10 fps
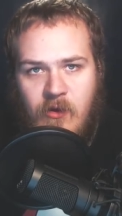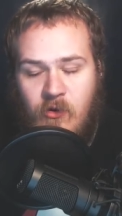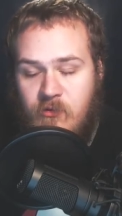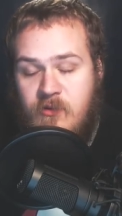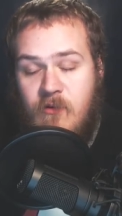
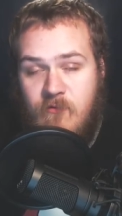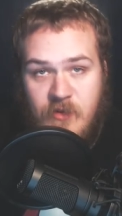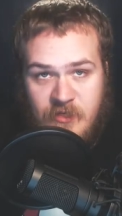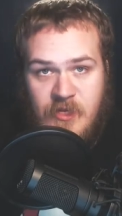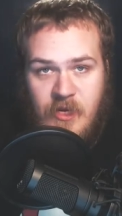or of
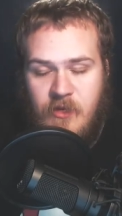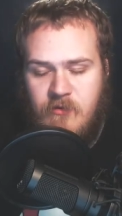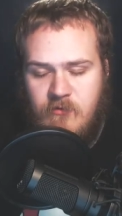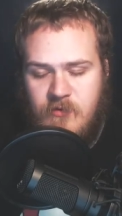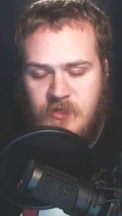this eh,
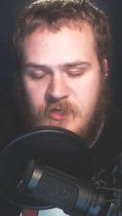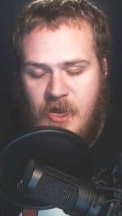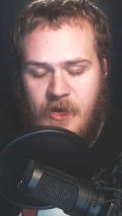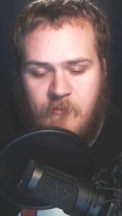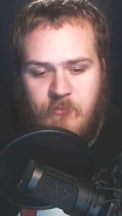this
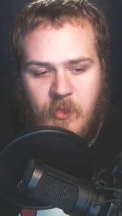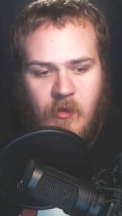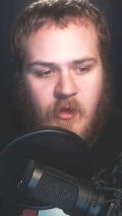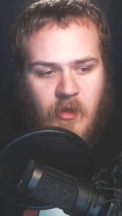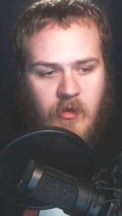day,
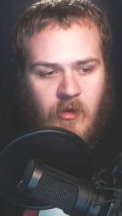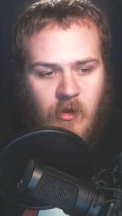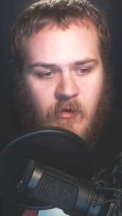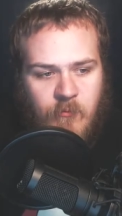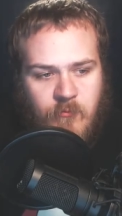you
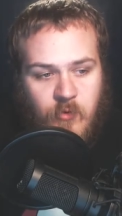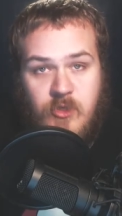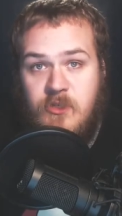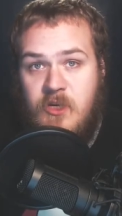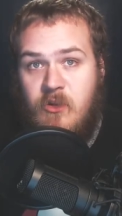know,
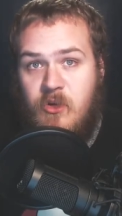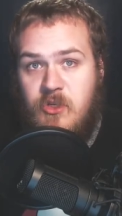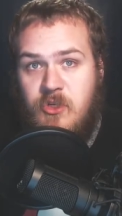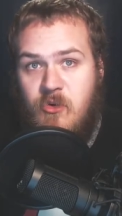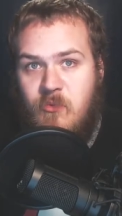which is another good
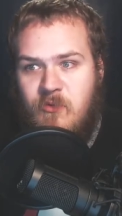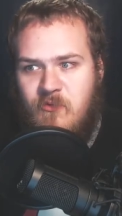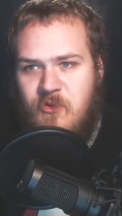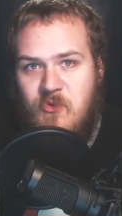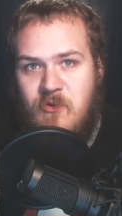show,
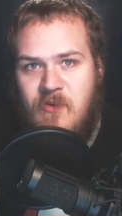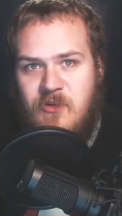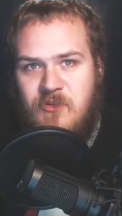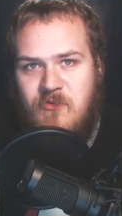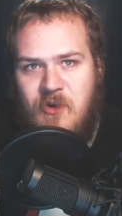The New
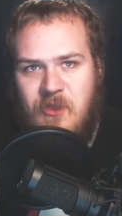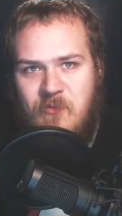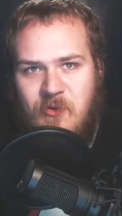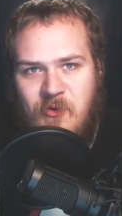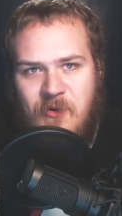Adventures of Winnie the
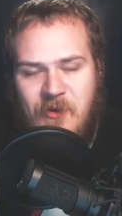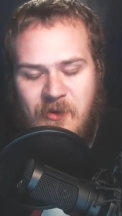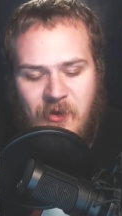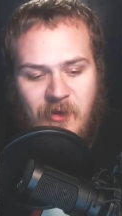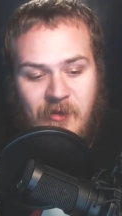Pooh.
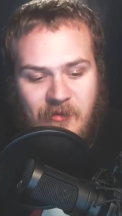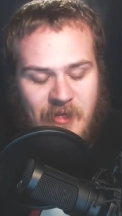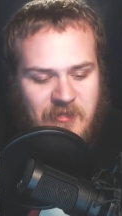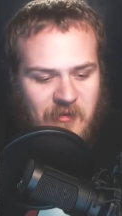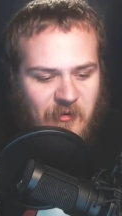
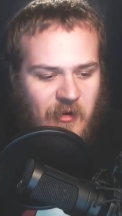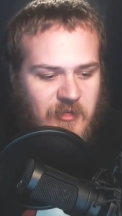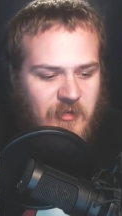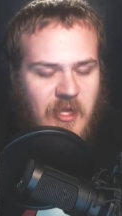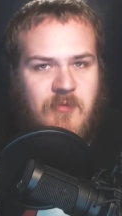That's another great
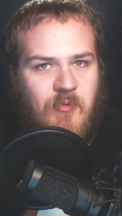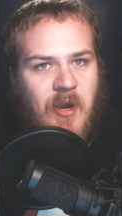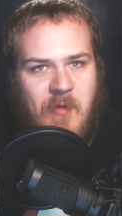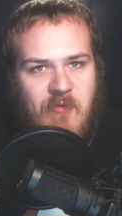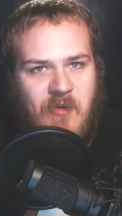show. That's one
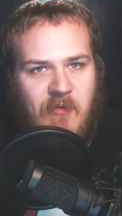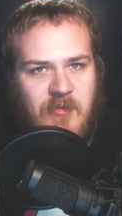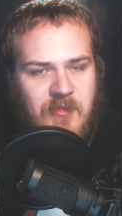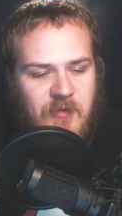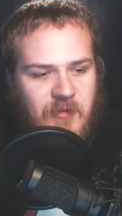of my
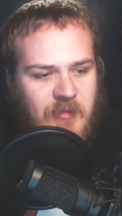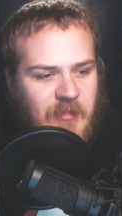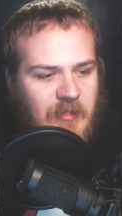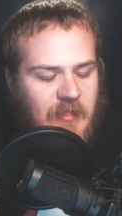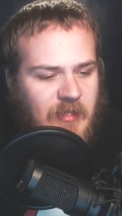favorites too.
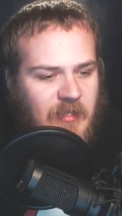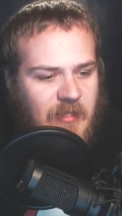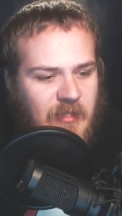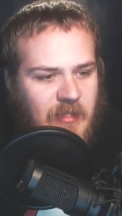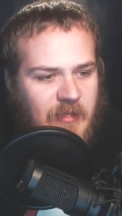
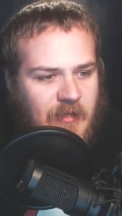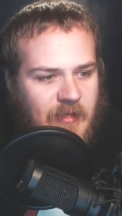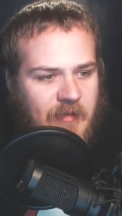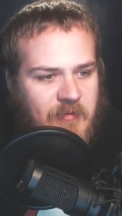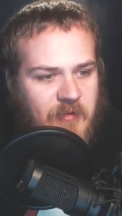
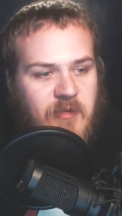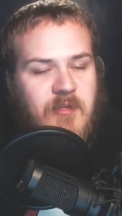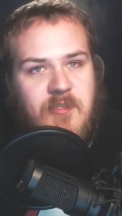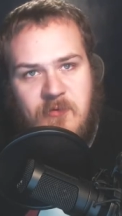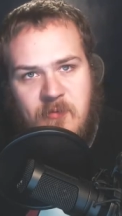Um, so those
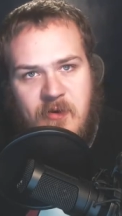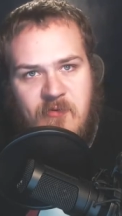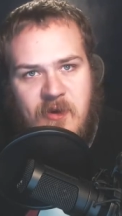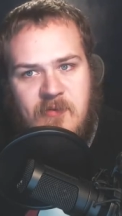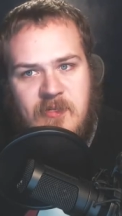are some of my
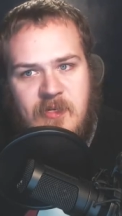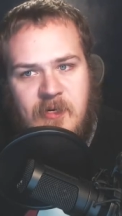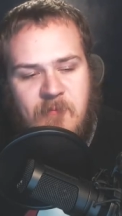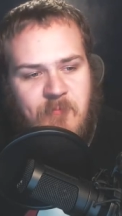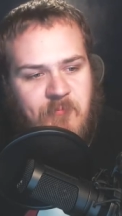favorites there.